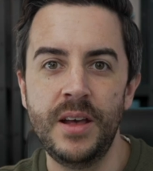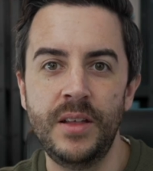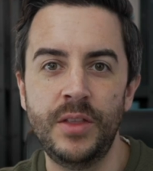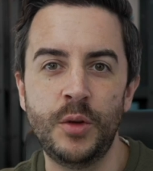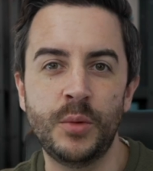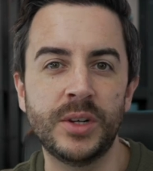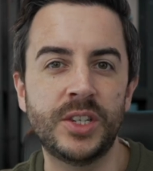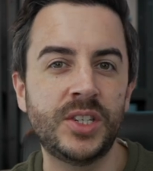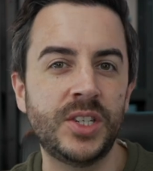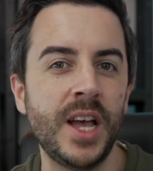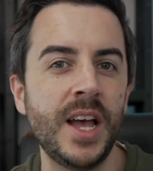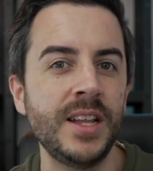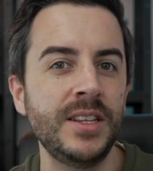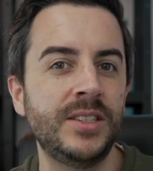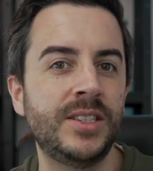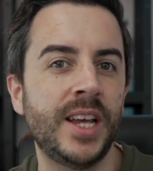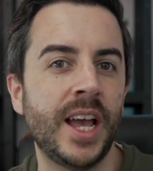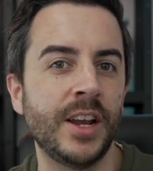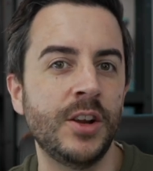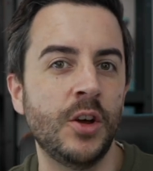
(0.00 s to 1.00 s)
There are
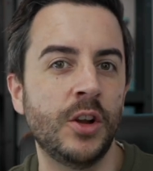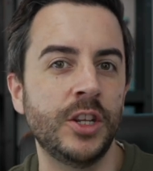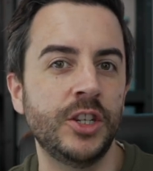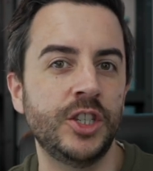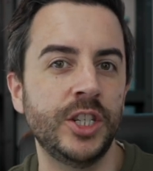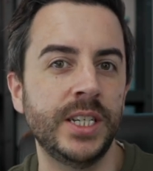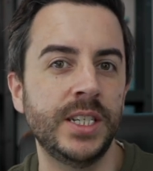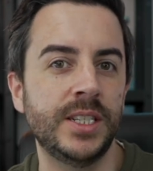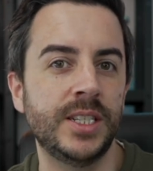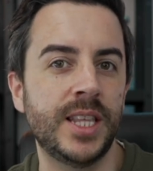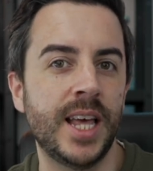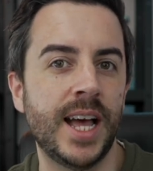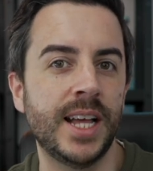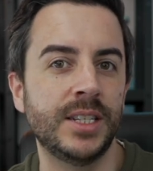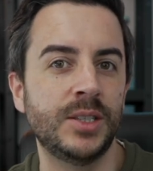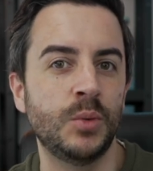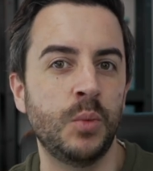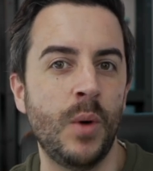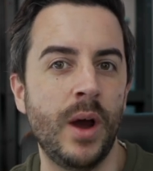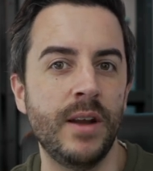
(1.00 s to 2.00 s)
certain technologies
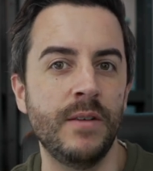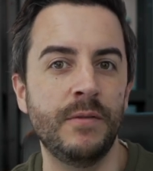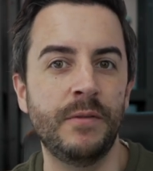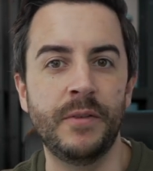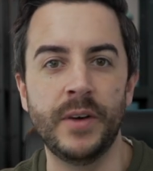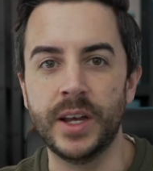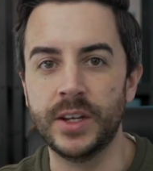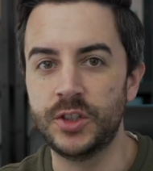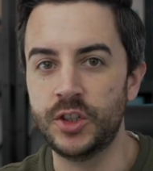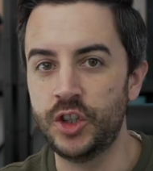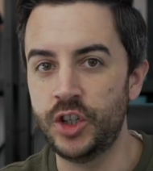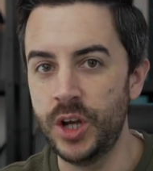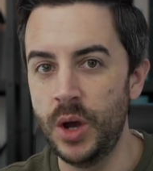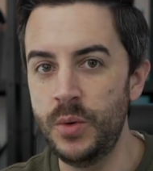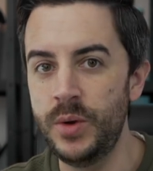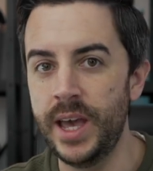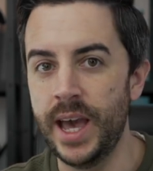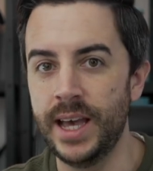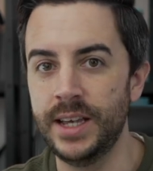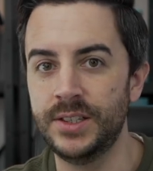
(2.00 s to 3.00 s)
that, when first
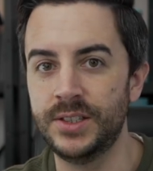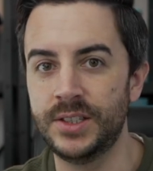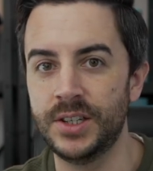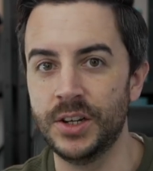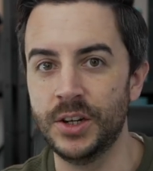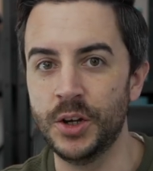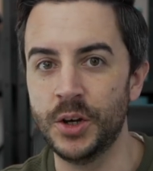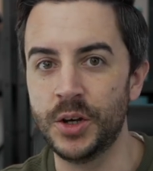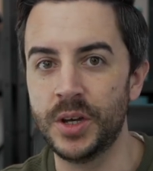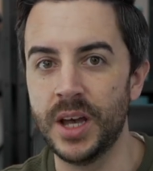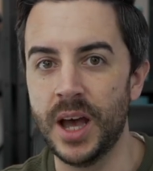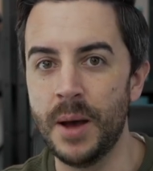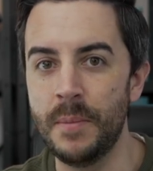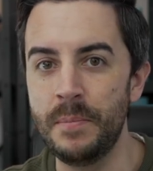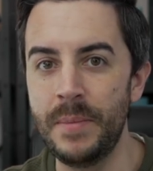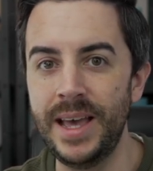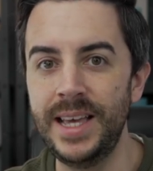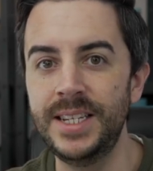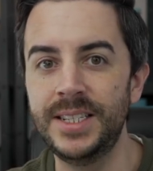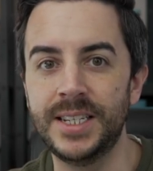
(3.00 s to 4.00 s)
showcased, look
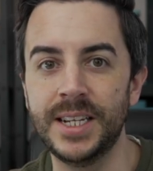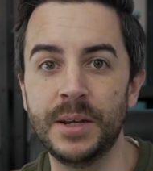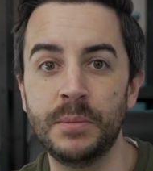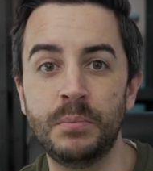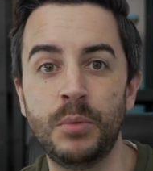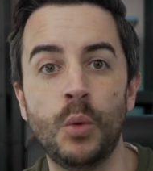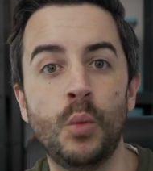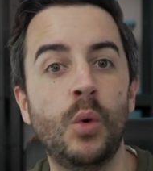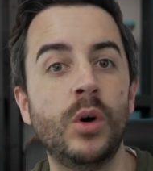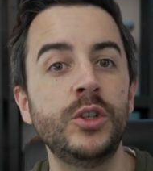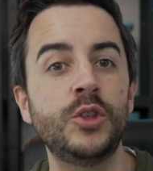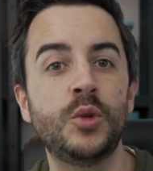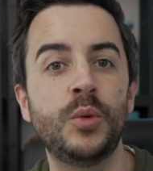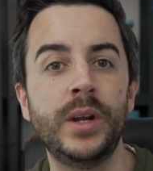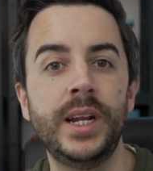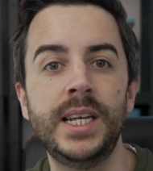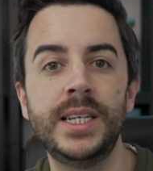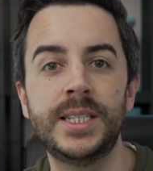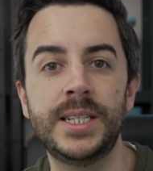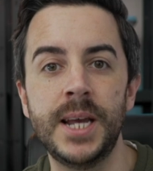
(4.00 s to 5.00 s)
amazing, but once
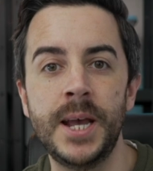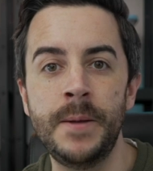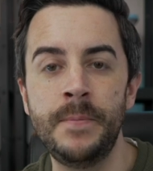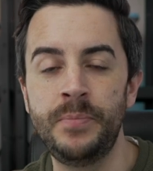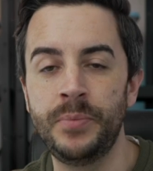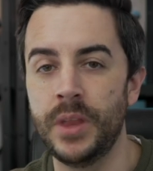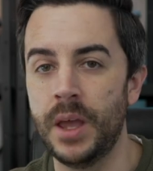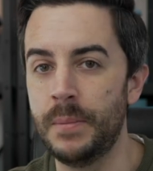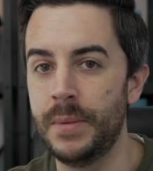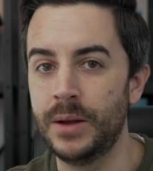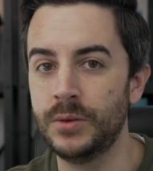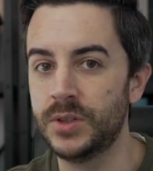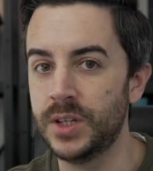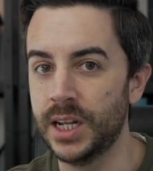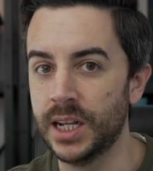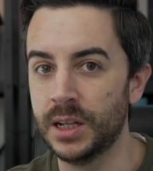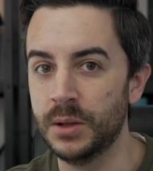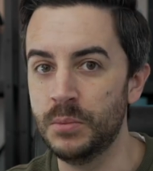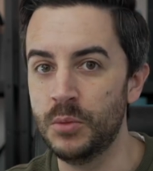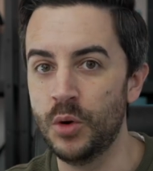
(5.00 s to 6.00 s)
released, amount
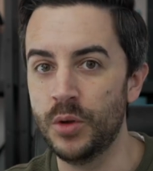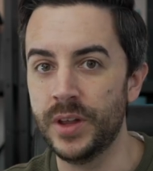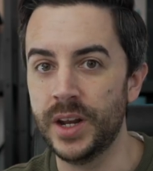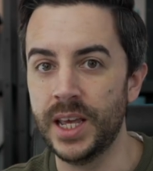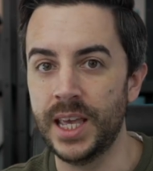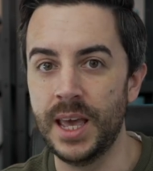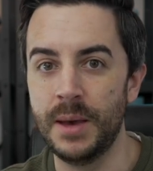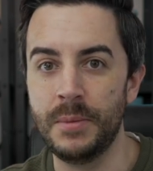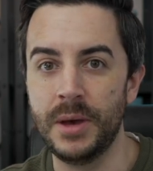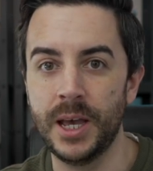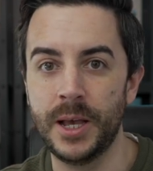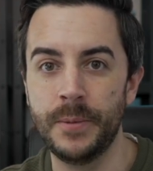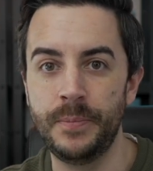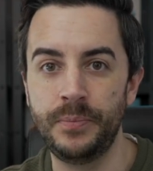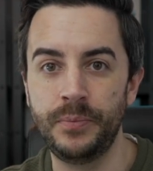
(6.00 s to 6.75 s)
to little more than a gimmick.